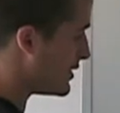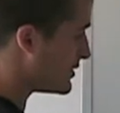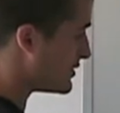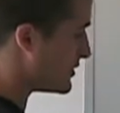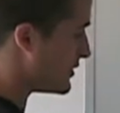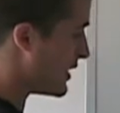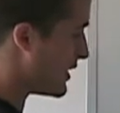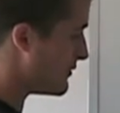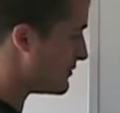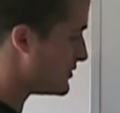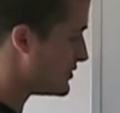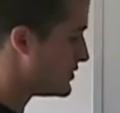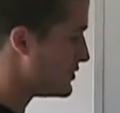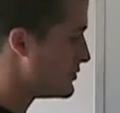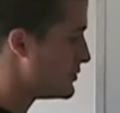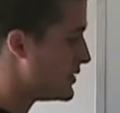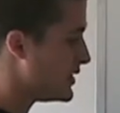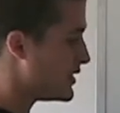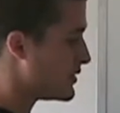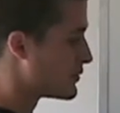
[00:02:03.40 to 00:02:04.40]
So you have
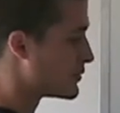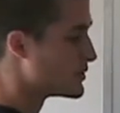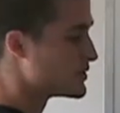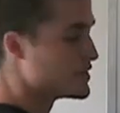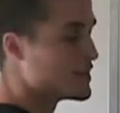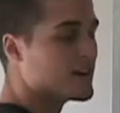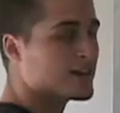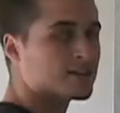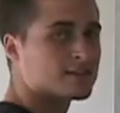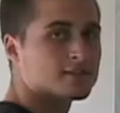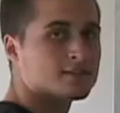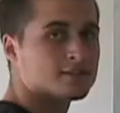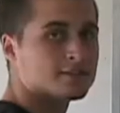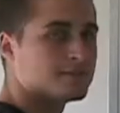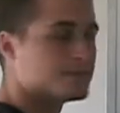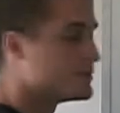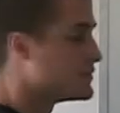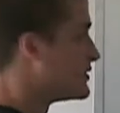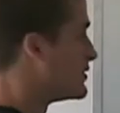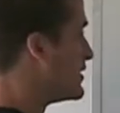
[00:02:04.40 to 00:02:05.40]
2 equals x.
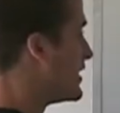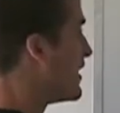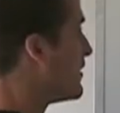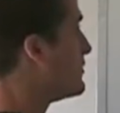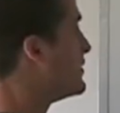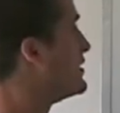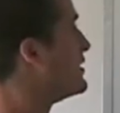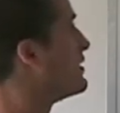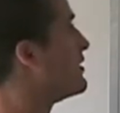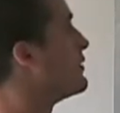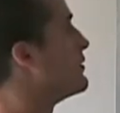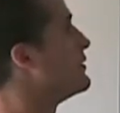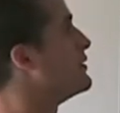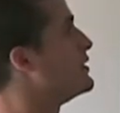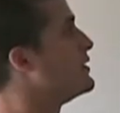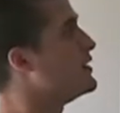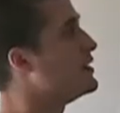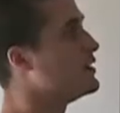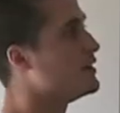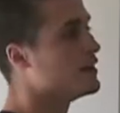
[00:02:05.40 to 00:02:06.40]
So now we know
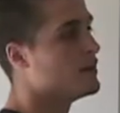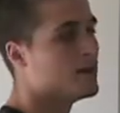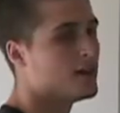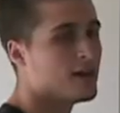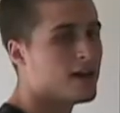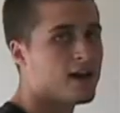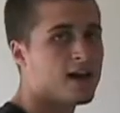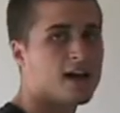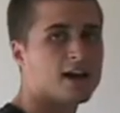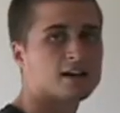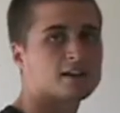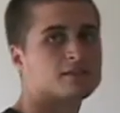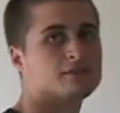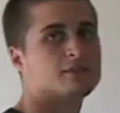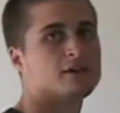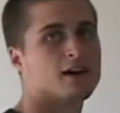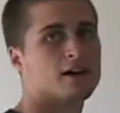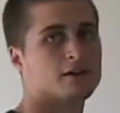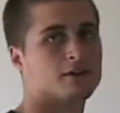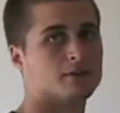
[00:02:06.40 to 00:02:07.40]
the x
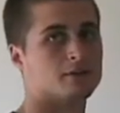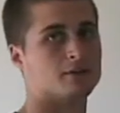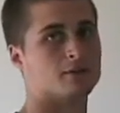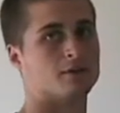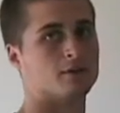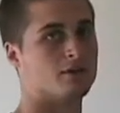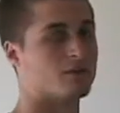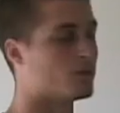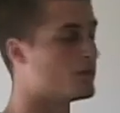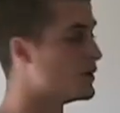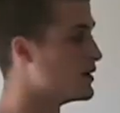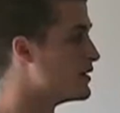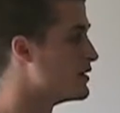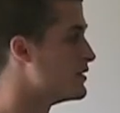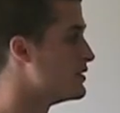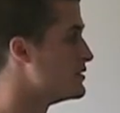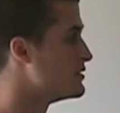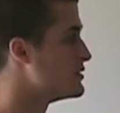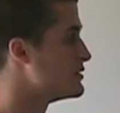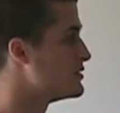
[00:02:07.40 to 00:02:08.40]
value where
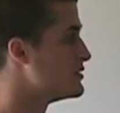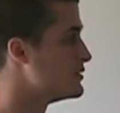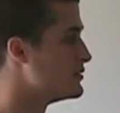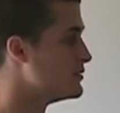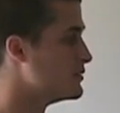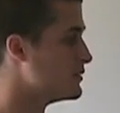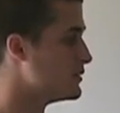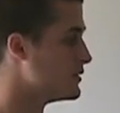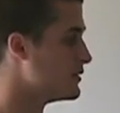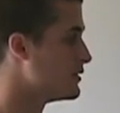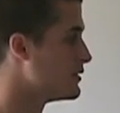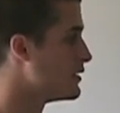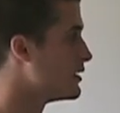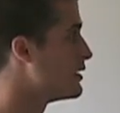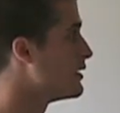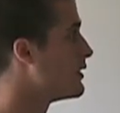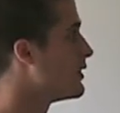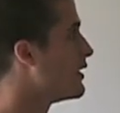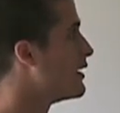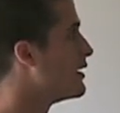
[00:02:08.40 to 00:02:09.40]
these two
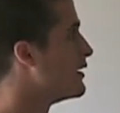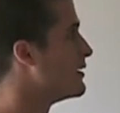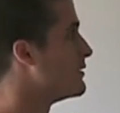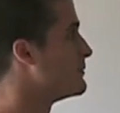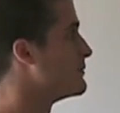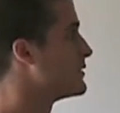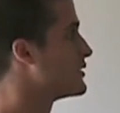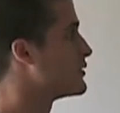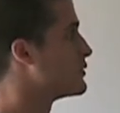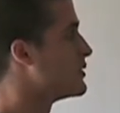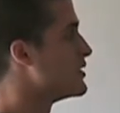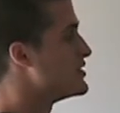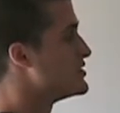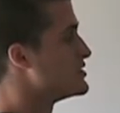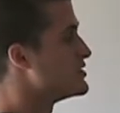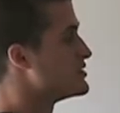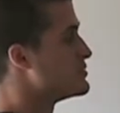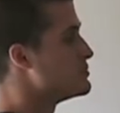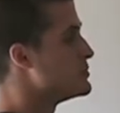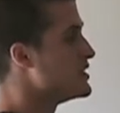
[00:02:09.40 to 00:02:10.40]
um,
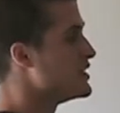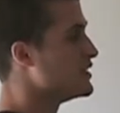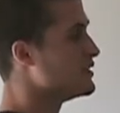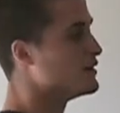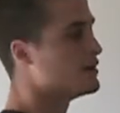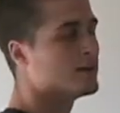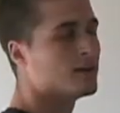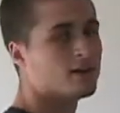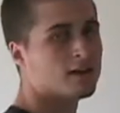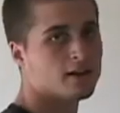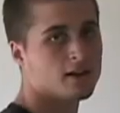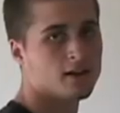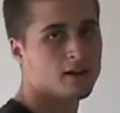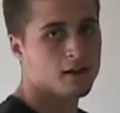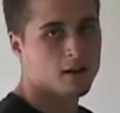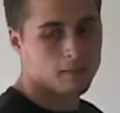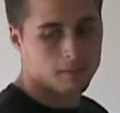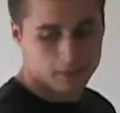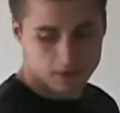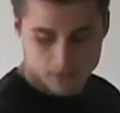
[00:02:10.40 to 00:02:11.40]
equations meet,
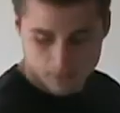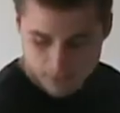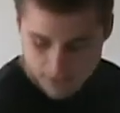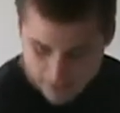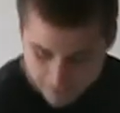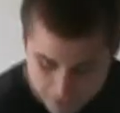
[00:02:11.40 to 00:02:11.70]
but we